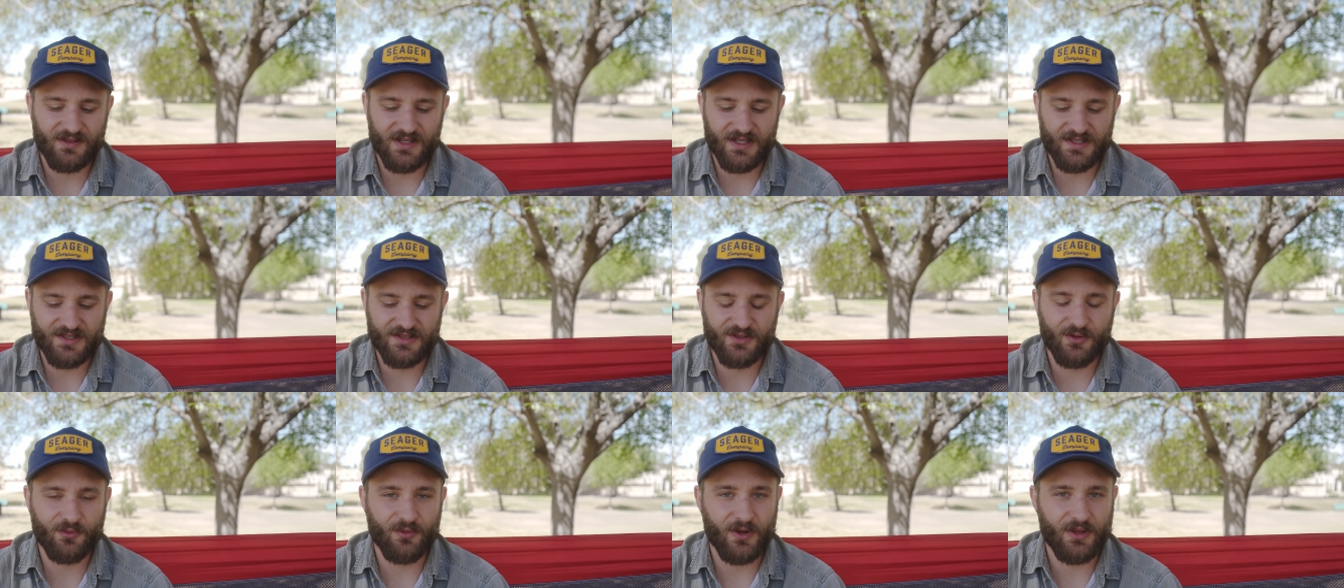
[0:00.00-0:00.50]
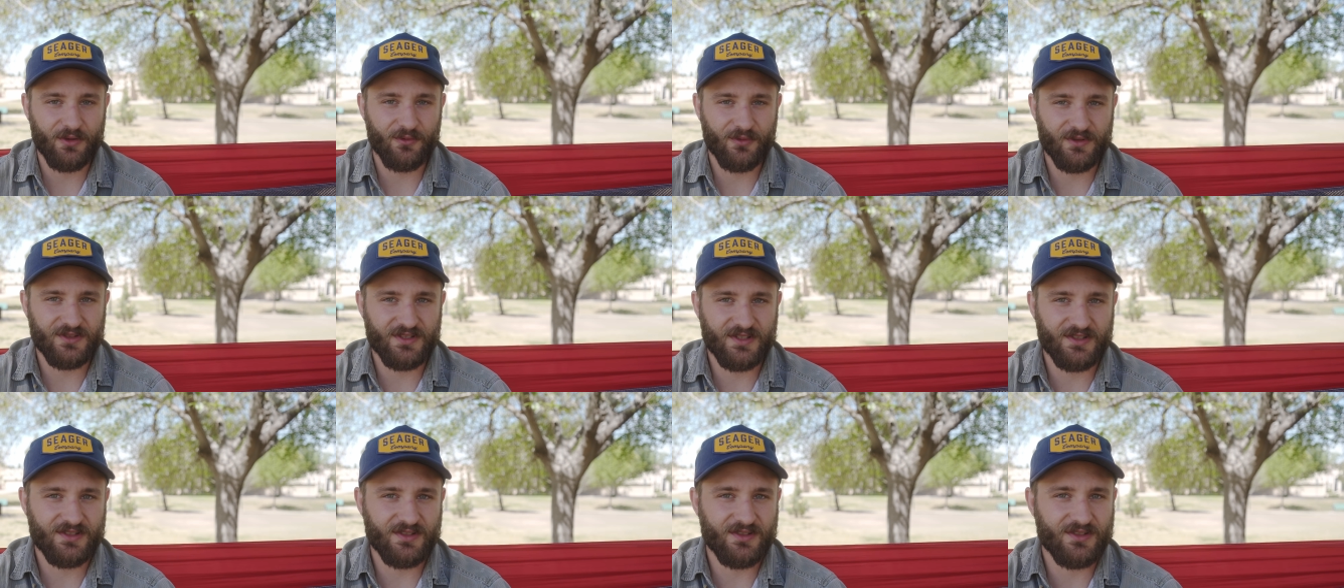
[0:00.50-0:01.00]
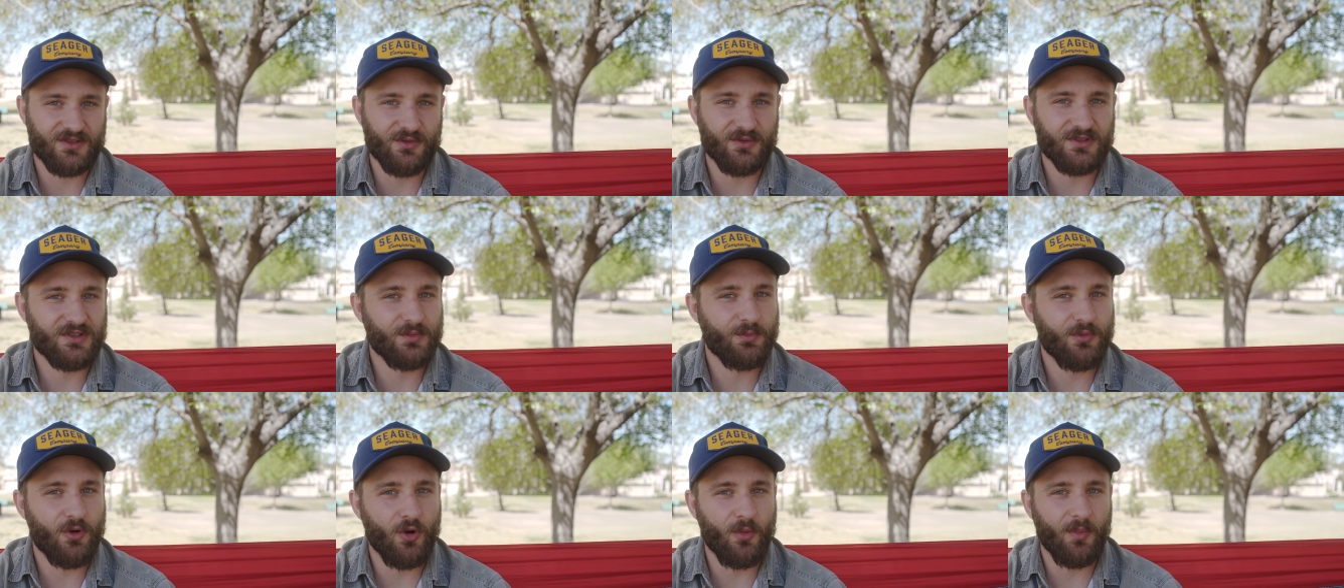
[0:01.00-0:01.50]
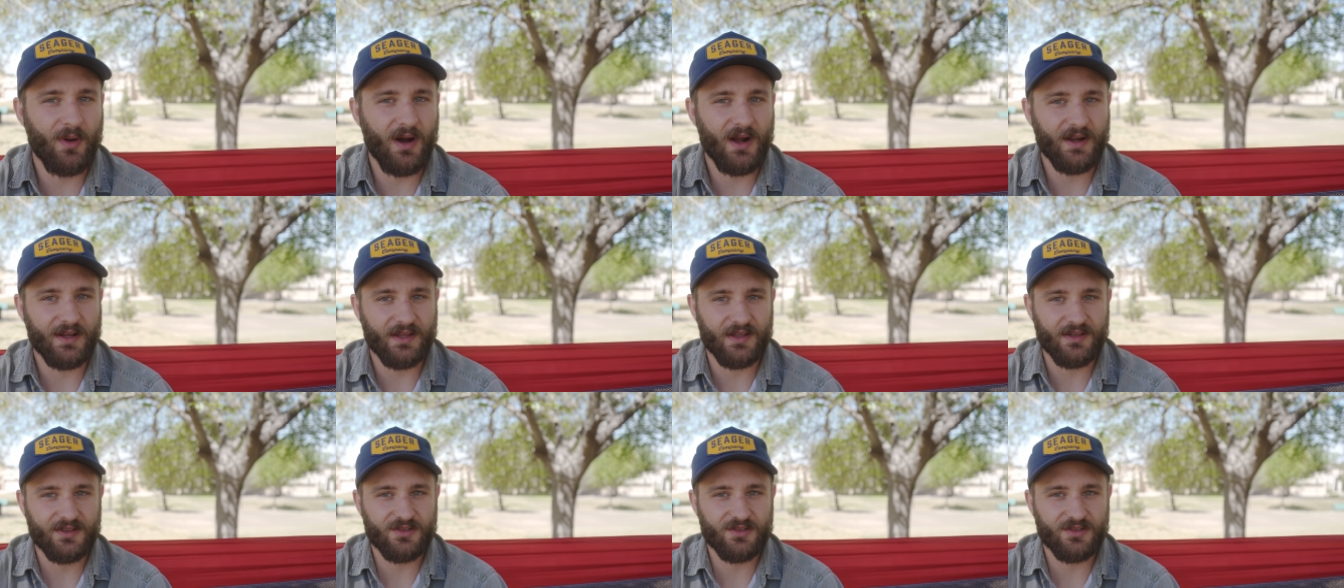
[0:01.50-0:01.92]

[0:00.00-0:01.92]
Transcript: it's still weather resistant, so it's a pro body.